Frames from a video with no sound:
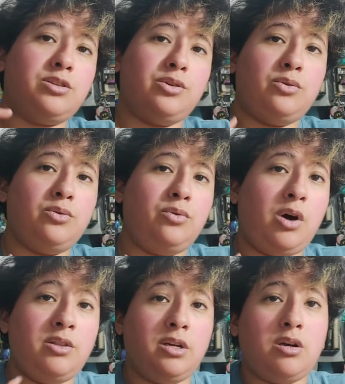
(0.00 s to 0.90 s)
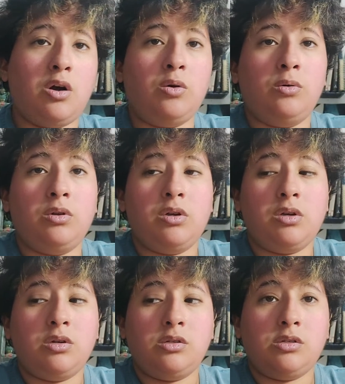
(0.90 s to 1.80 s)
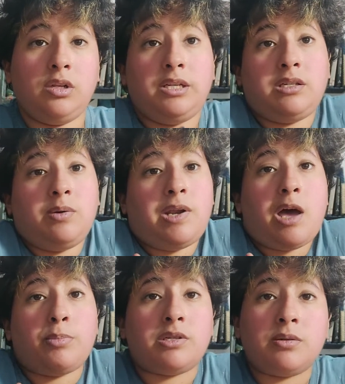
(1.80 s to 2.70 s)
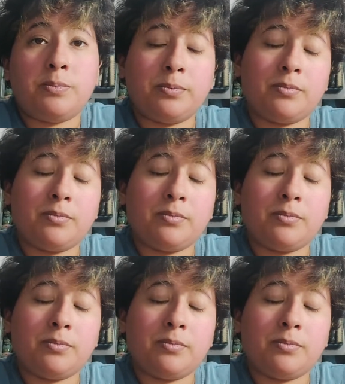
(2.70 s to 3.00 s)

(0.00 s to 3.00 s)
to undergo, so let's see what happens.